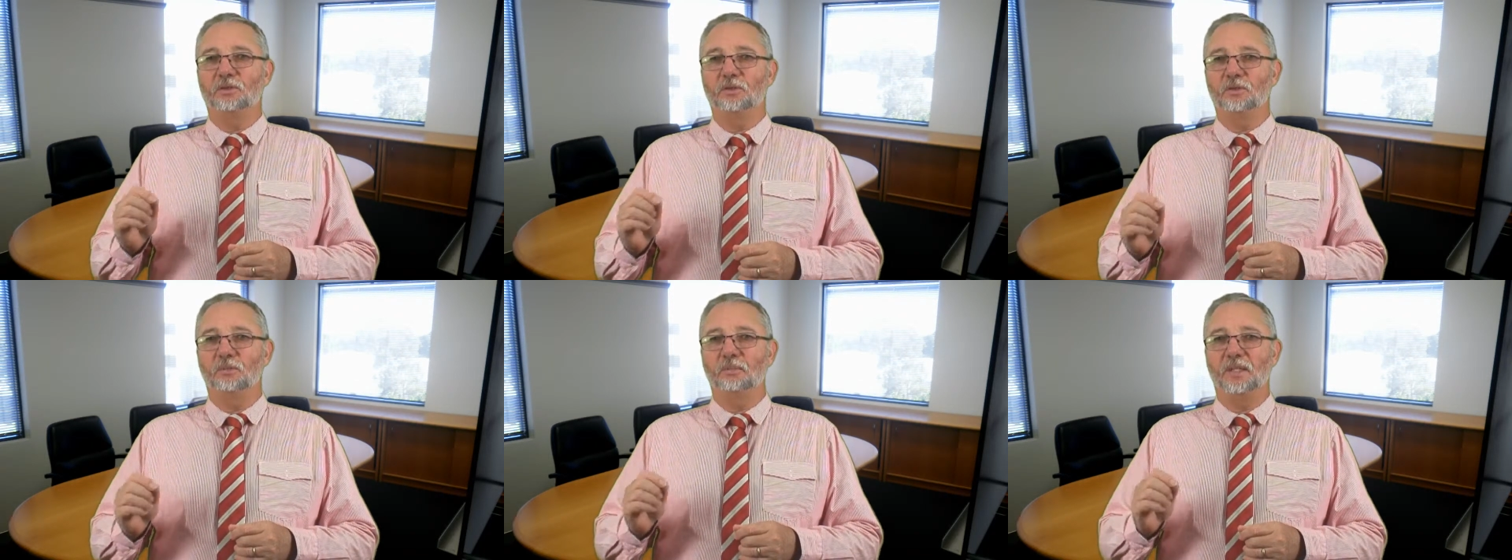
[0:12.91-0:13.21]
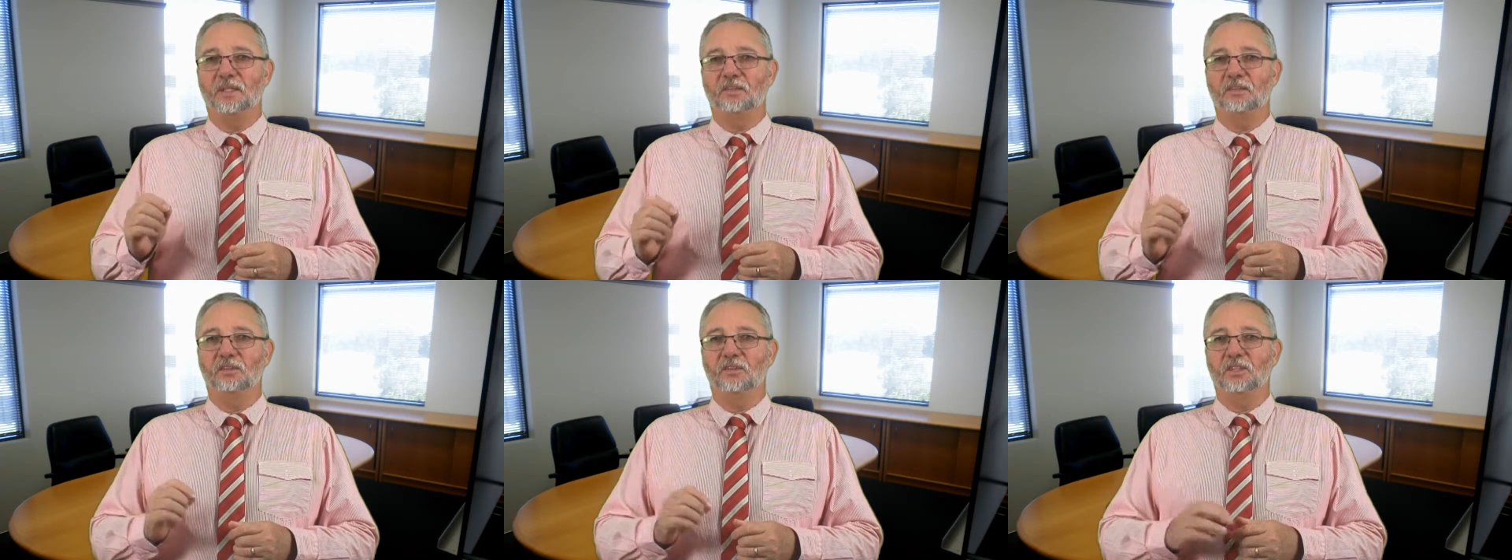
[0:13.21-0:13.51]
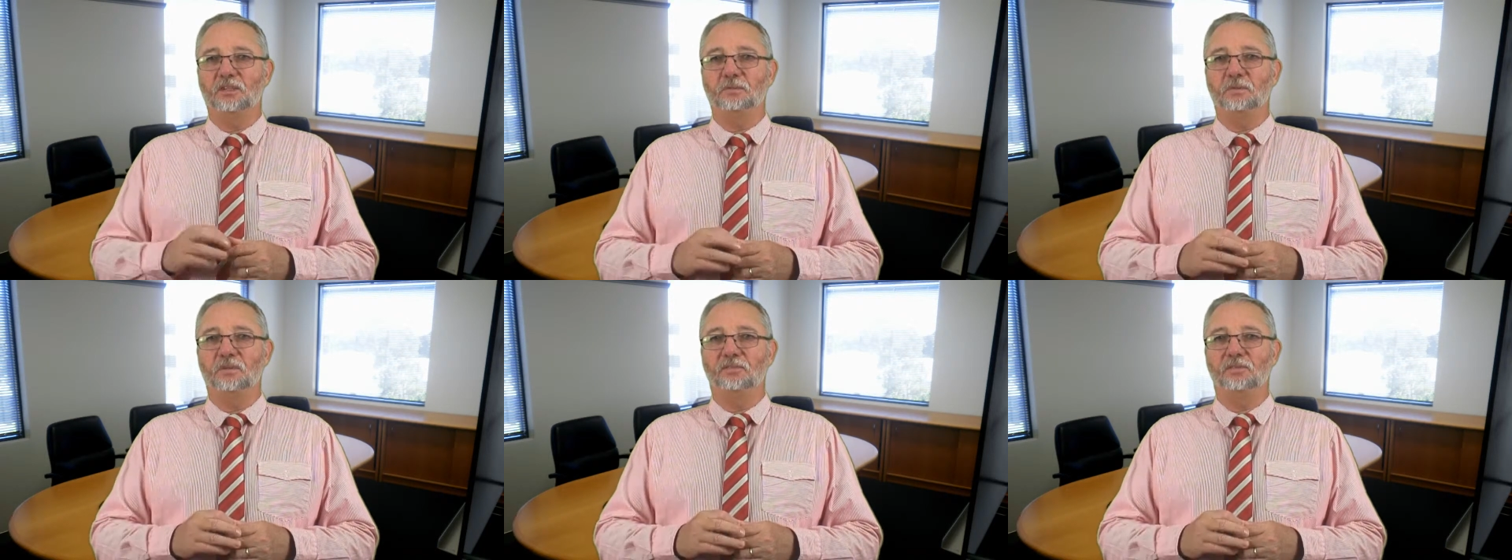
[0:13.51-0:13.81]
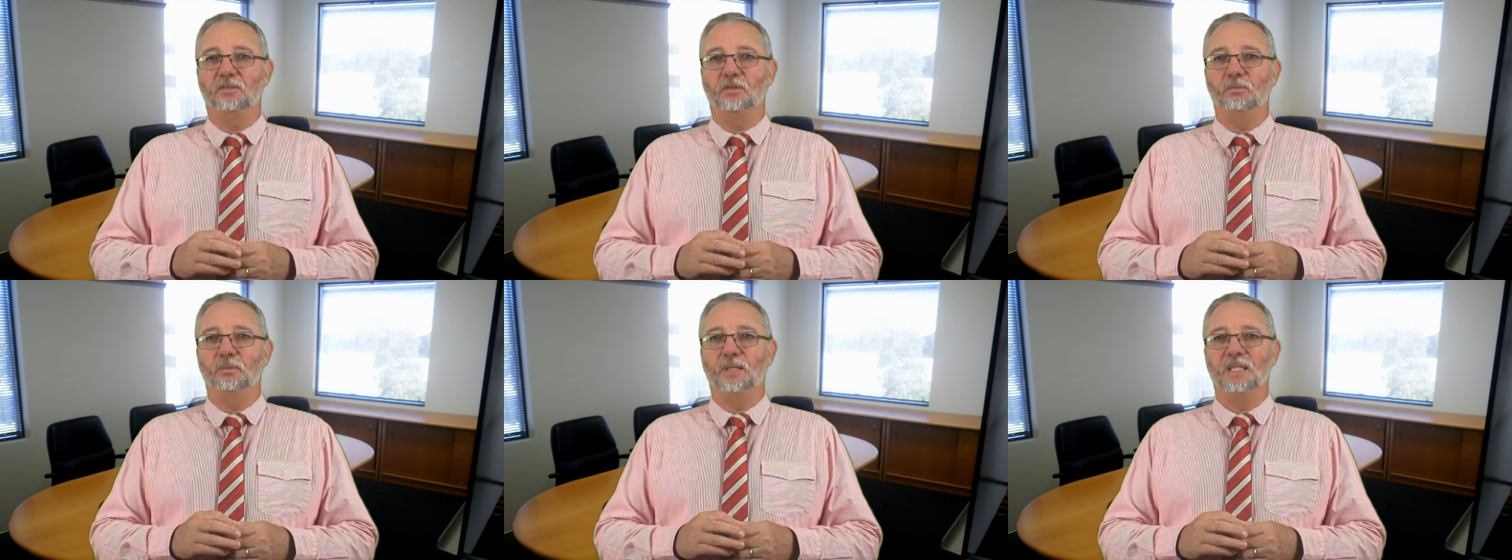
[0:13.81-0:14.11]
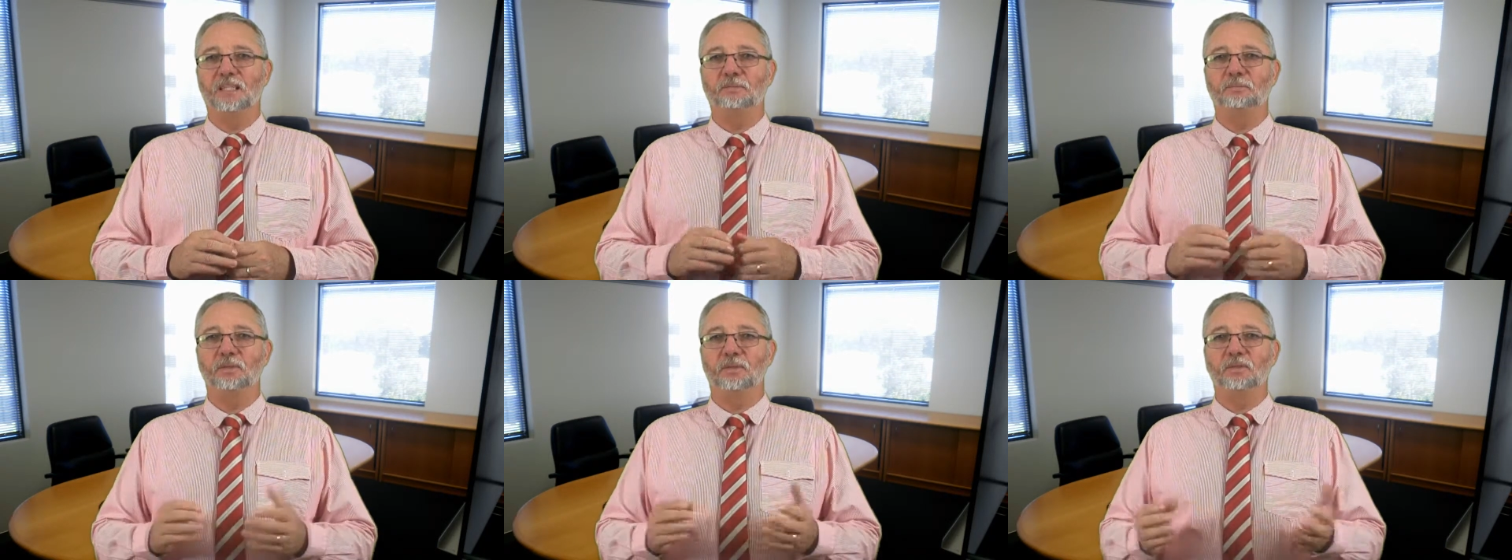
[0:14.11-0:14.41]
to you about the lodgement of your
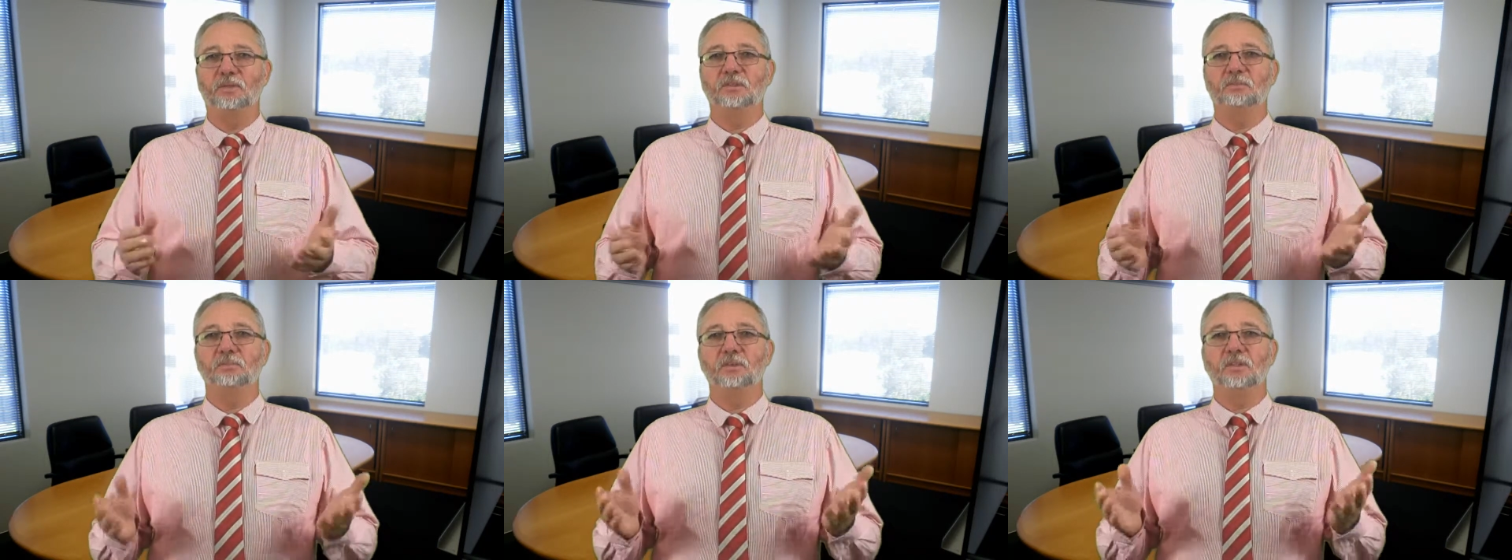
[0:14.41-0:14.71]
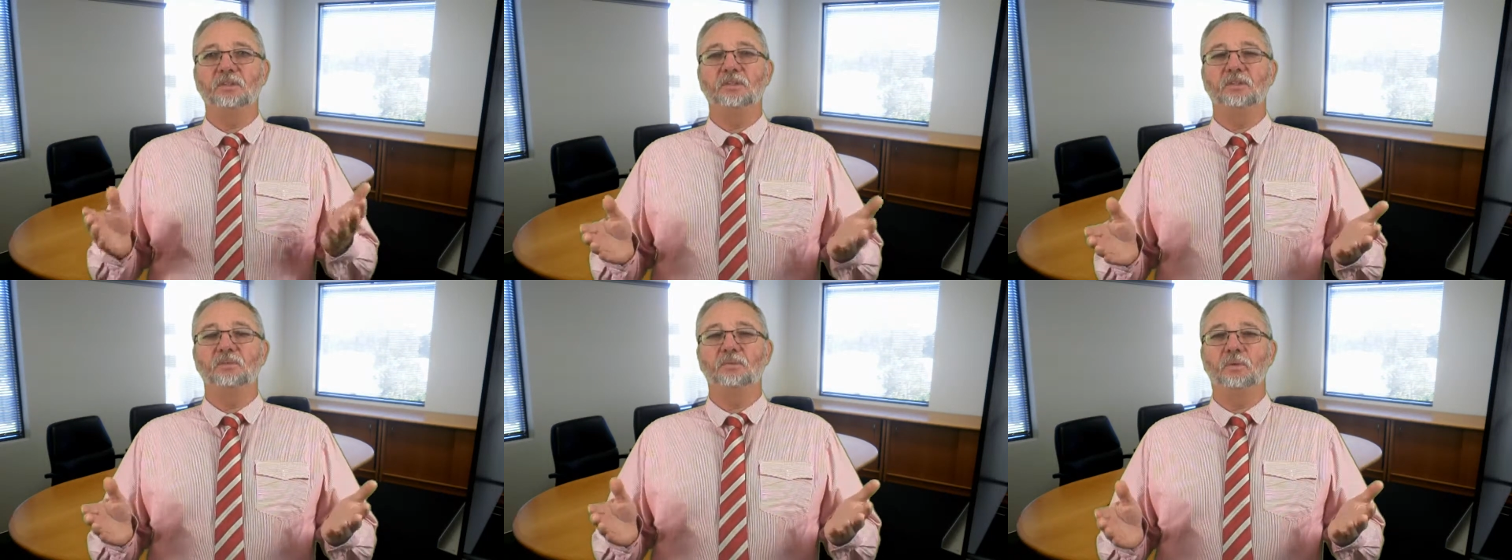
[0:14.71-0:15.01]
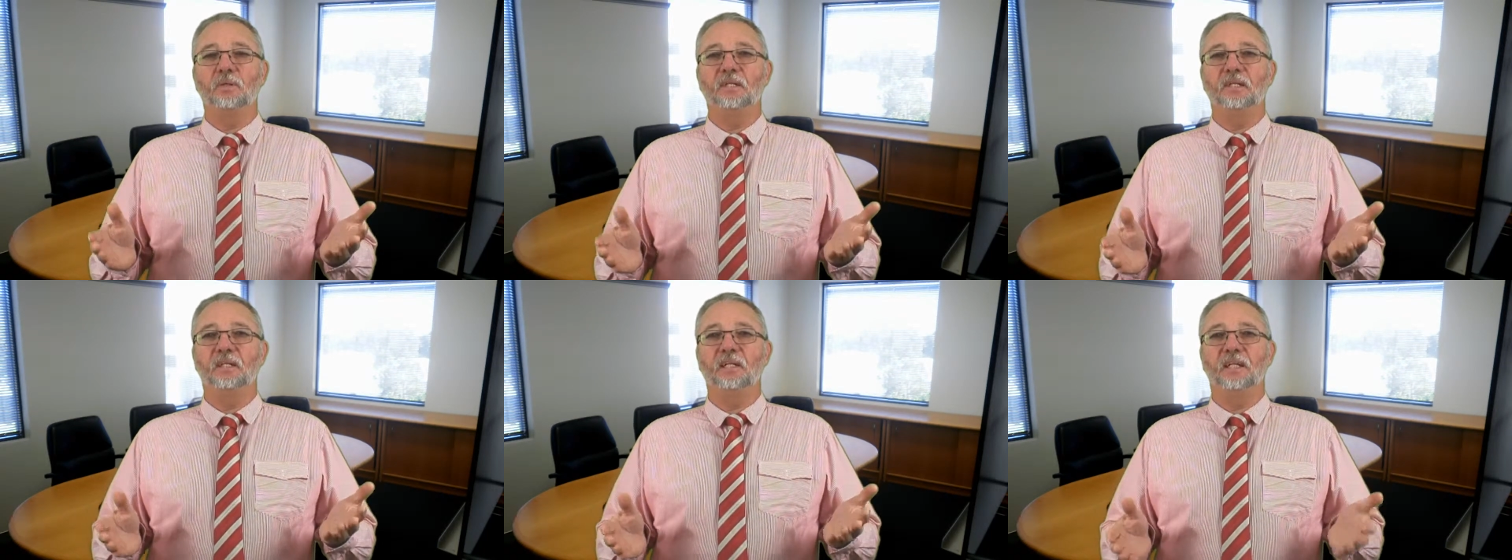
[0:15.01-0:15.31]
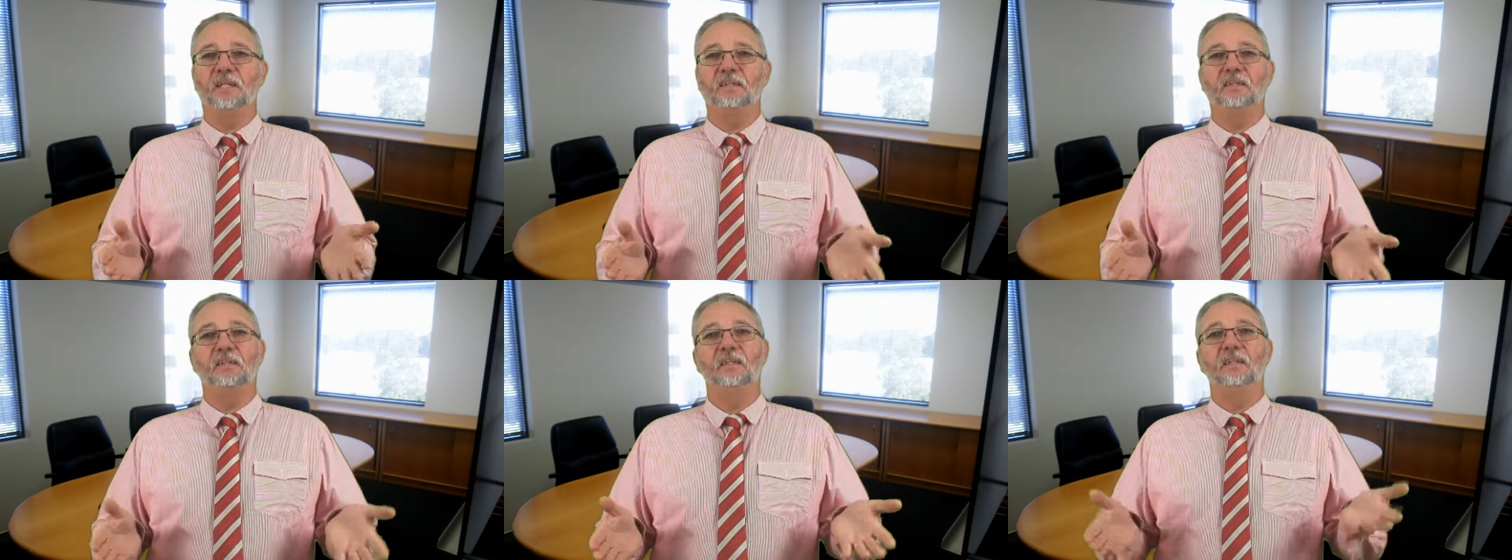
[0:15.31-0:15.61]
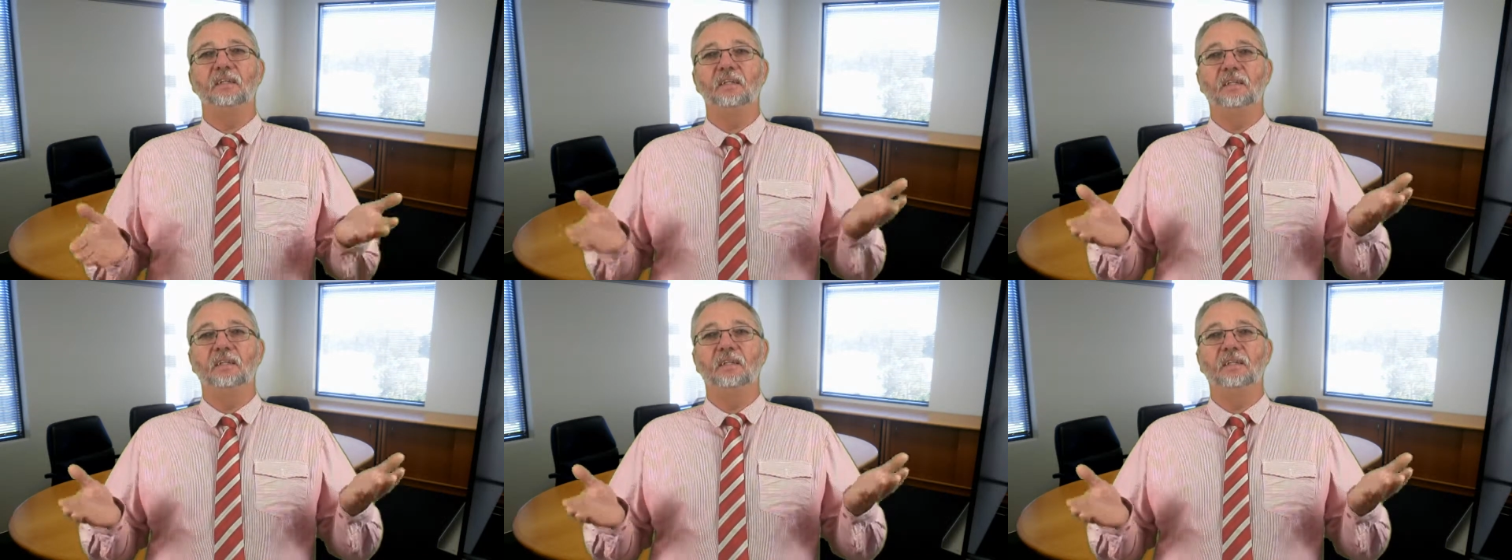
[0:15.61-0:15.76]
BAS because being the 28th,